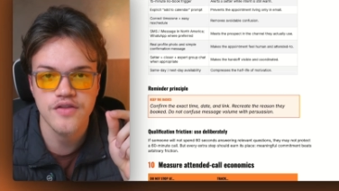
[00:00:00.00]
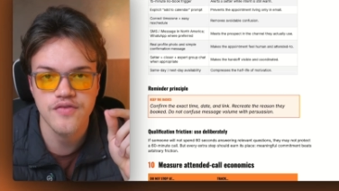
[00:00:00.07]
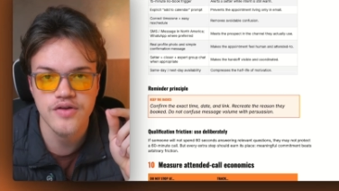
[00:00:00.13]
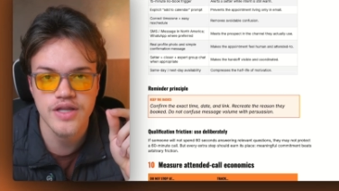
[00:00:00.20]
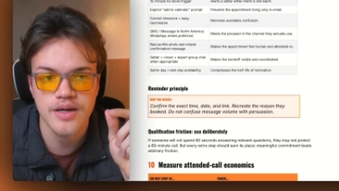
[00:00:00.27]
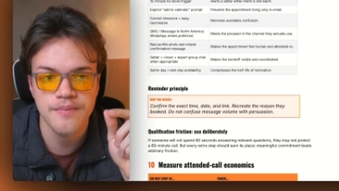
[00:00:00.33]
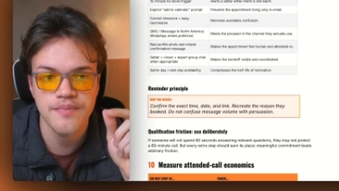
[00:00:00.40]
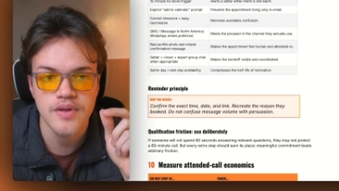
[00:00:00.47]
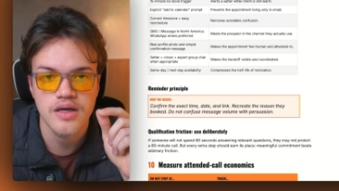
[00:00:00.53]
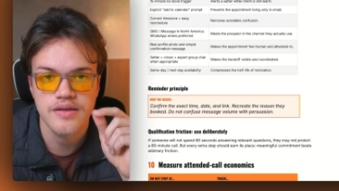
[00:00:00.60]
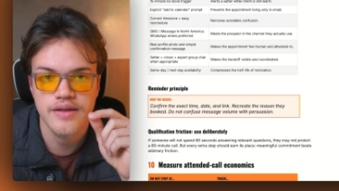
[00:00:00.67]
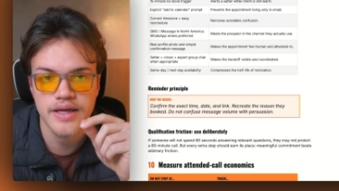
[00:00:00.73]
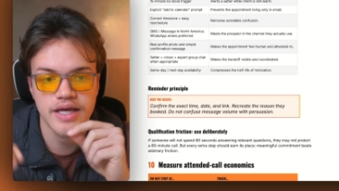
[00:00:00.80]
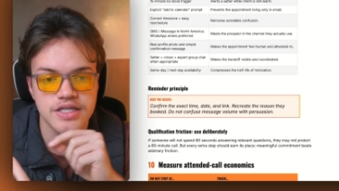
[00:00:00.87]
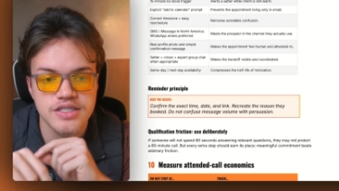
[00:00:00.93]
for them,
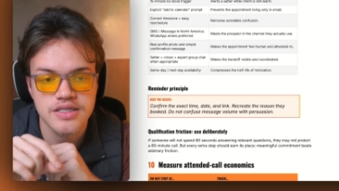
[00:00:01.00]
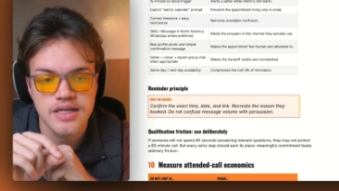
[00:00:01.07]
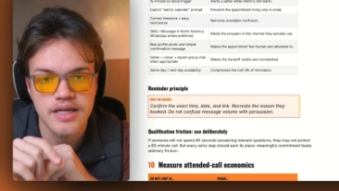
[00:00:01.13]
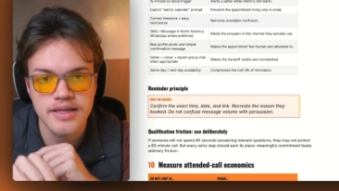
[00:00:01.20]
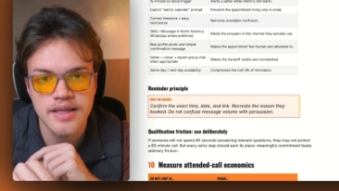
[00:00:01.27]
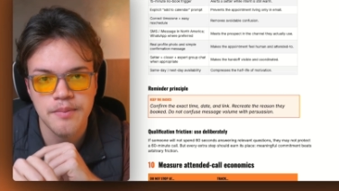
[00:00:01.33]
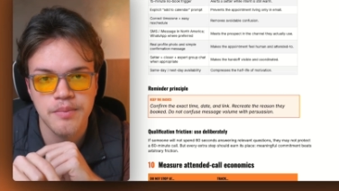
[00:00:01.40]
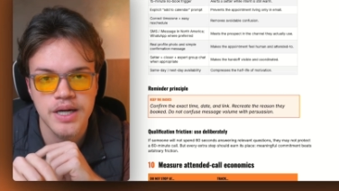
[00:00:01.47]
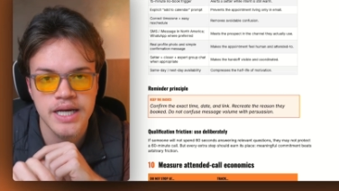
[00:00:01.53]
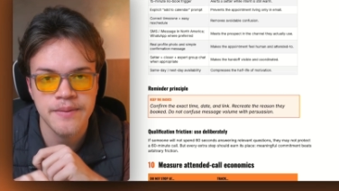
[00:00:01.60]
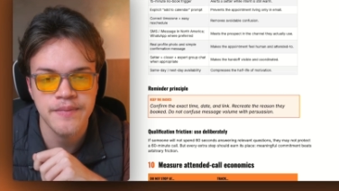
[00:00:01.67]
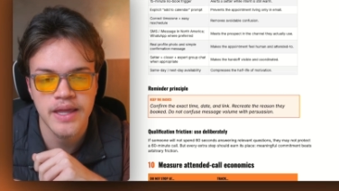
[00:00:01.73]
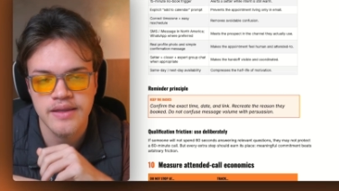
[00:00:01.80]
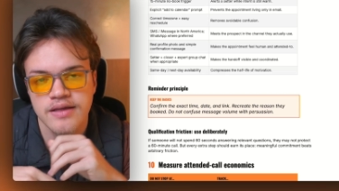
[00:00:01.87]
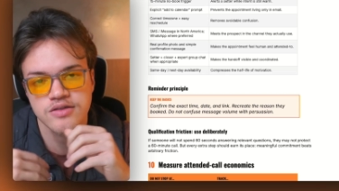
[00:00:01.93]
they can just click that button
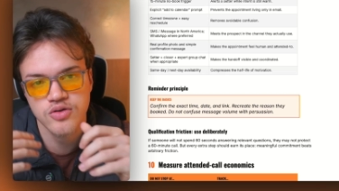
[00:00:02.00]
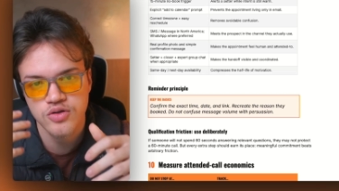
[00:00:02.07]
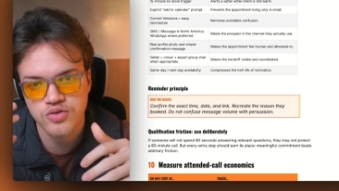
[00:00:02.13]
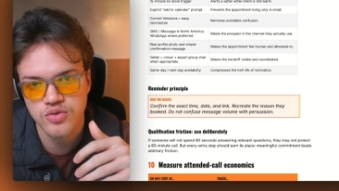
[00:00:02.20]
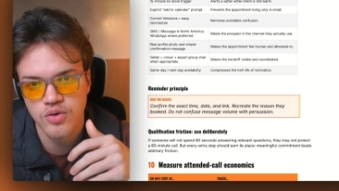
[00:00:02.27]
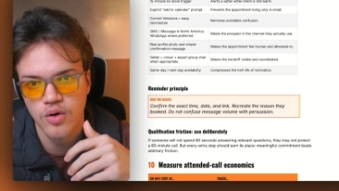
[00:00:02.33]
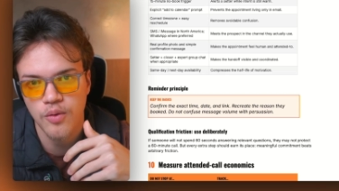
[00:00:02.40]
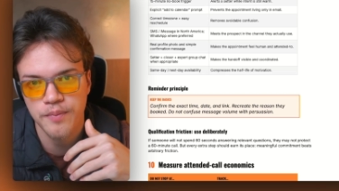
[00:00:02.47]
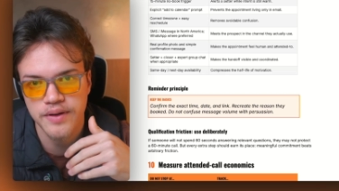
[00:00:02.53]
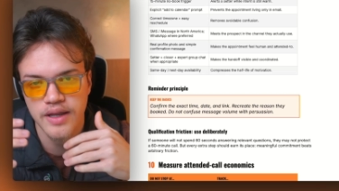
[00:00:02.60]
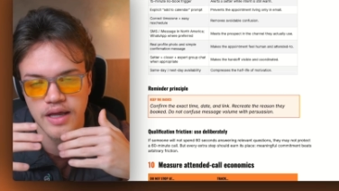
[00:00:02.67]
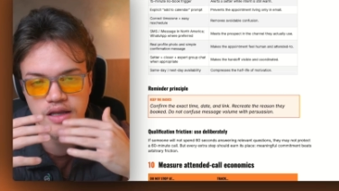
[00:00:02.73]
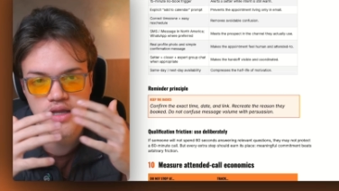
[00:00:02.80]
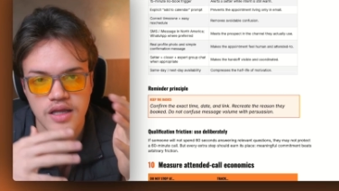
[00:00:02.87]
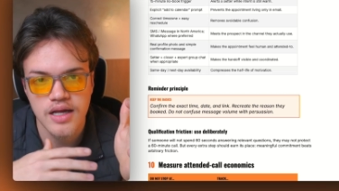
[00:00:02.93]
and that's going to open
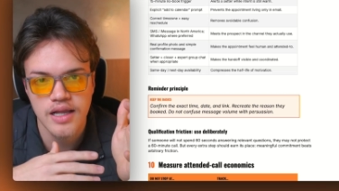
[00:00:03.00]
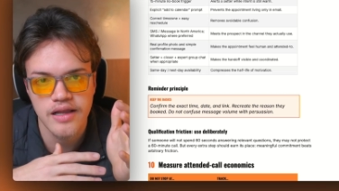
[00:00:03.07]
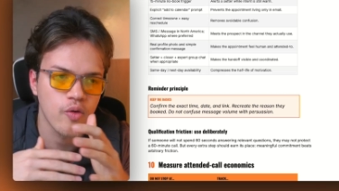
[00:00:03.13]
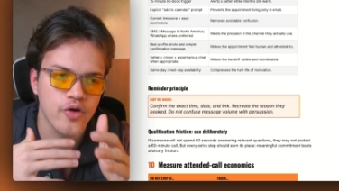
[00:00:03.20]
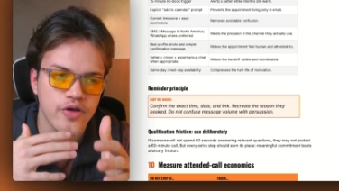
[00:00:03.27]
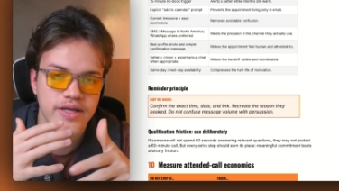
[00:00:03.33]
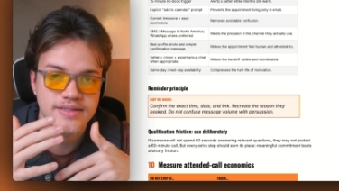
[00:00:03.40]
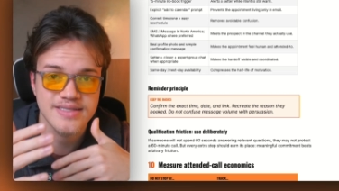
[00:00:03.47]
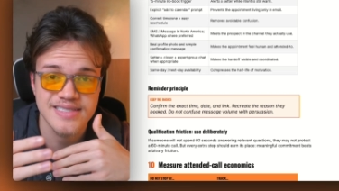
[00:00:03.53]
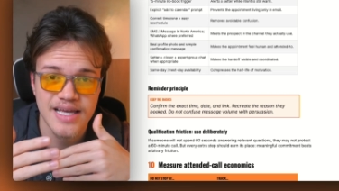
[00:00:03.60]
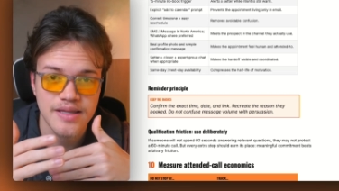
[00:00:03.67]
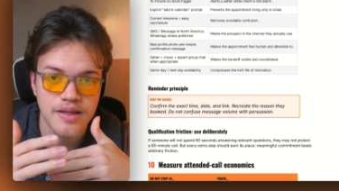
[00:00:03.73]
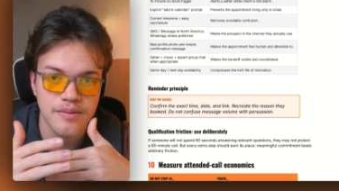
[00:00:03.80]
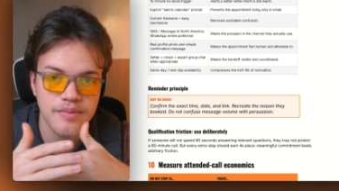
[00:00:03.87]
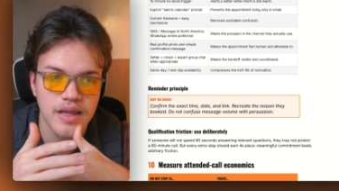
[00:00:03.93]
another calendar. You can
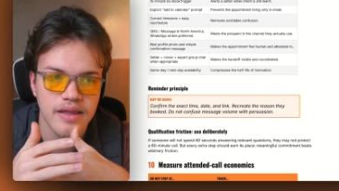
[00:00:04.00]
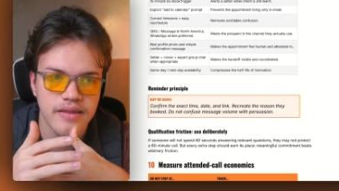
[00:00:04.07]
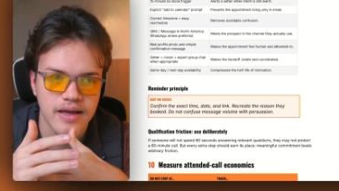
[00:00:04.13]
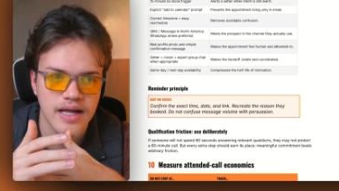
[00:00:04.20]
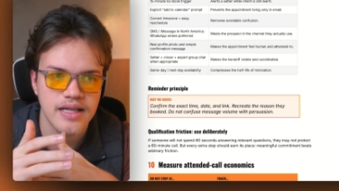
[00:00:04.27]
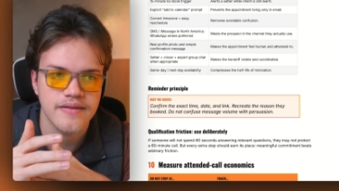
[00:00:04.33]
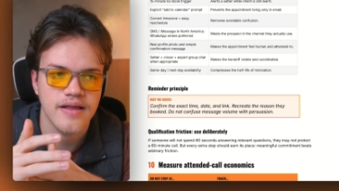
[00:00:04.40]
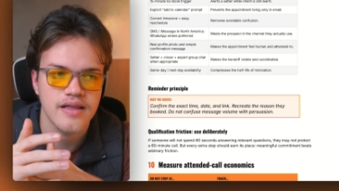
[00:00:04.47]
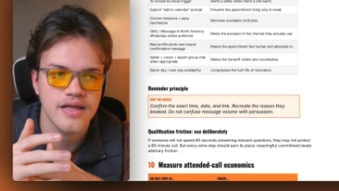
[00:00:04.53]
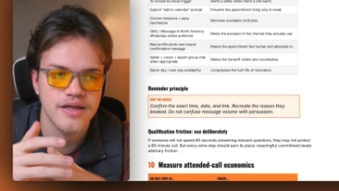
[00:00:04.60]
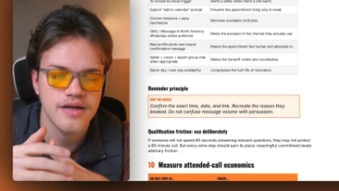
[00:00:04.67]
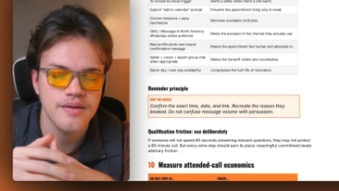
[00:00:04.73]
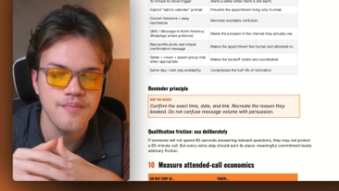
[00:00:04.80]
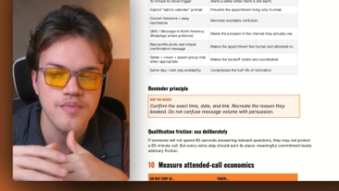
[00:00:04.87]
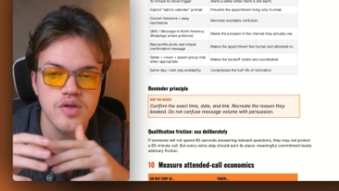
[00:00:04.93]
send them that calendar
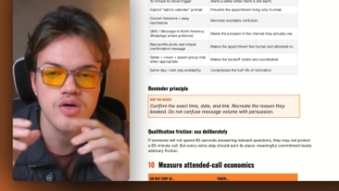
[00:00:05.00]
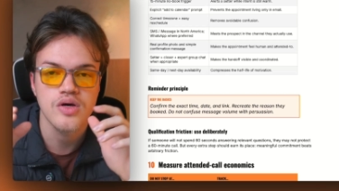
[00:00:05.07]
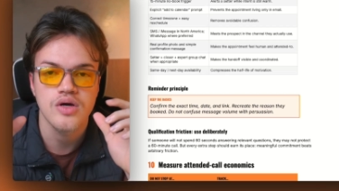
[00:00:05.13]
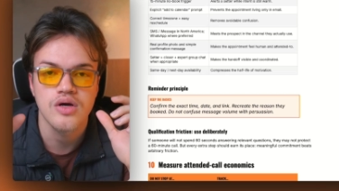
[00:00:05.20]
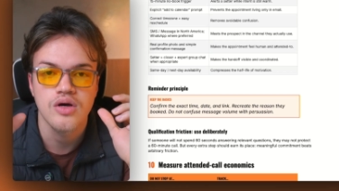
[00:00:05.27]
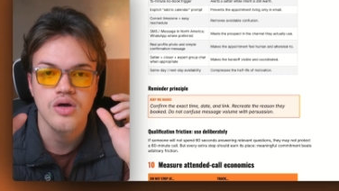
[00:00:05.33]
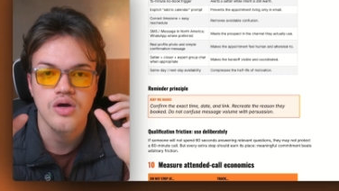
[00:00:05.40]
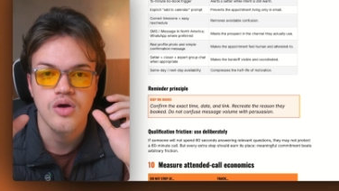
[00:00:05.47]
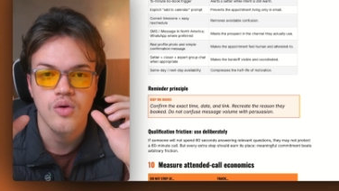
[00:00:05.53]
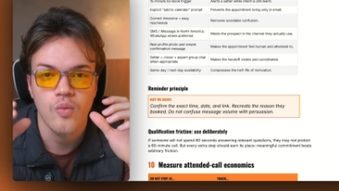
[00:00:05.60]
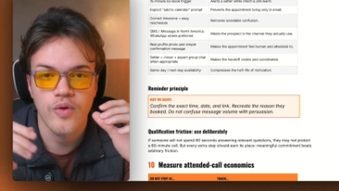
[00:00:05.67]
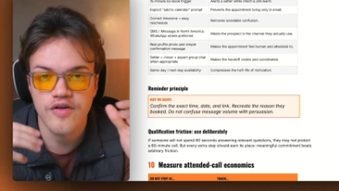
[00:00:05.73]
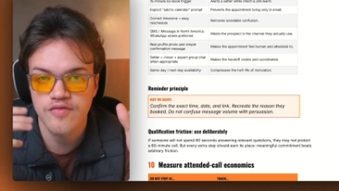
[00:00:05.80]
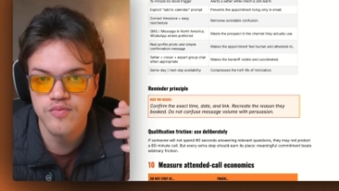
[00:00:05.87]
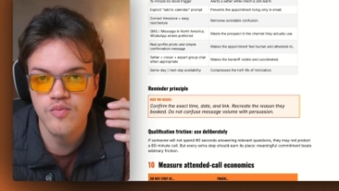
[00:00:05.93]
later
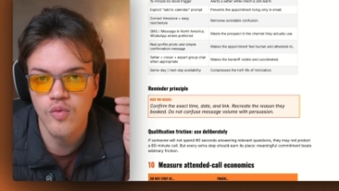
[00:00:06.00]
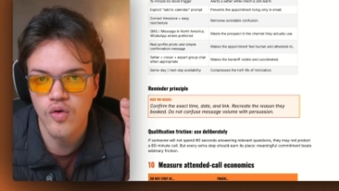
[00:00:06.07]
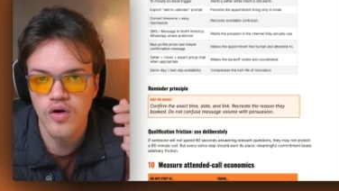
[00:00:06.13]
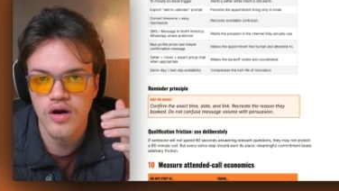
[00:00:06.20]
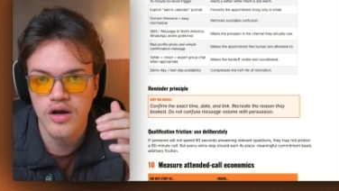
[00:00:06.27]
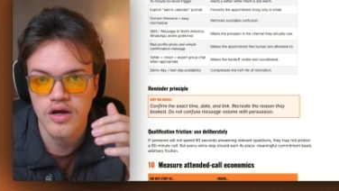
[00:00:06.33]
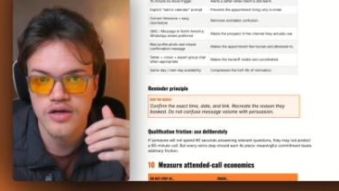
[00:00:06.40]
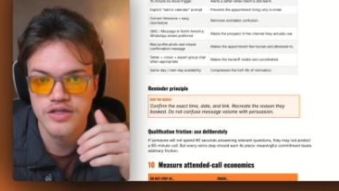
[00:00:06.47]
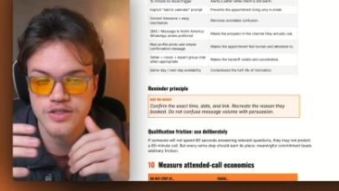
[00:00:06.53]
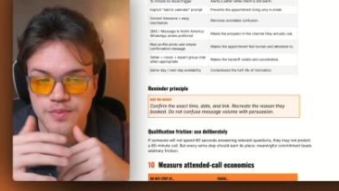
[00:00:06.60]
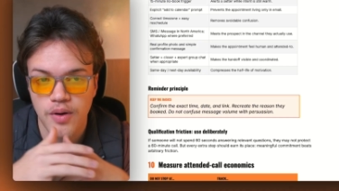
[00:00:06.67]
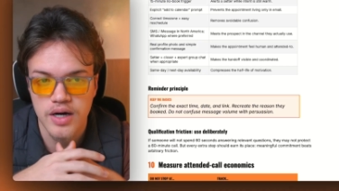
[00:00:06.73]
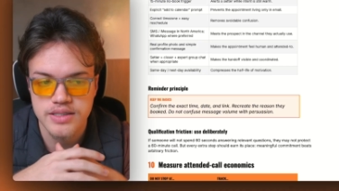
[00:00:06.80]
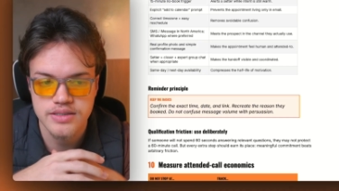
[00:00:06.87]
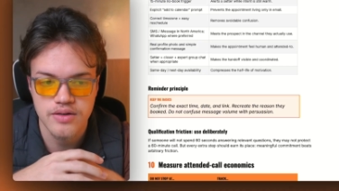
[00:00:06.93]
with more
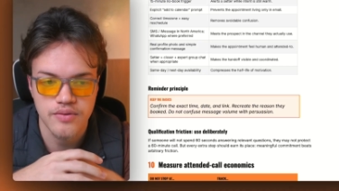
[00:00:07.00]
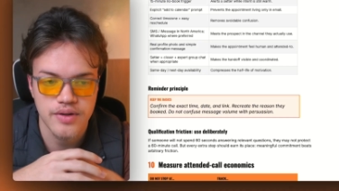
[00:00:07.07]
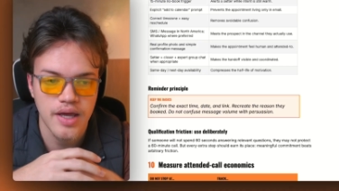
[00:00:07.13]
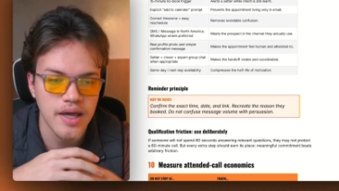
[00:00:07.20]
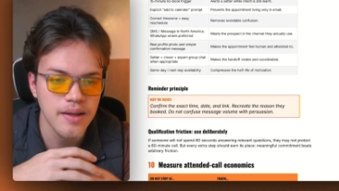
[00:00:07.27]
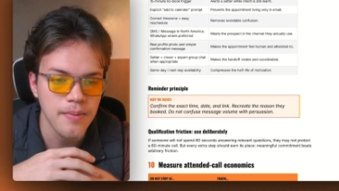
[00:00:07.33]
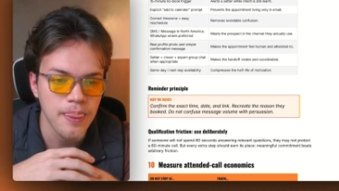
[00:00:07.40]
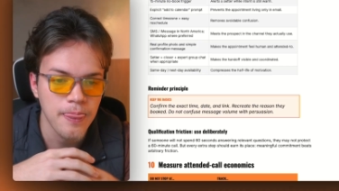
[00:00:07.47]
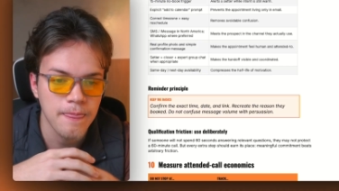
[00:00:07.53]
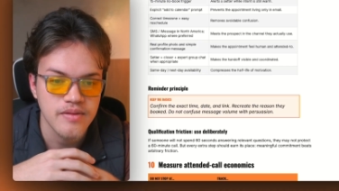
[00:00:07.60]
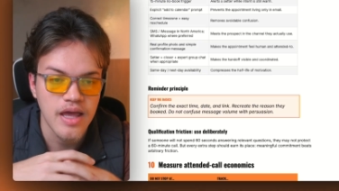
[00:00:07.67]
spots, okay?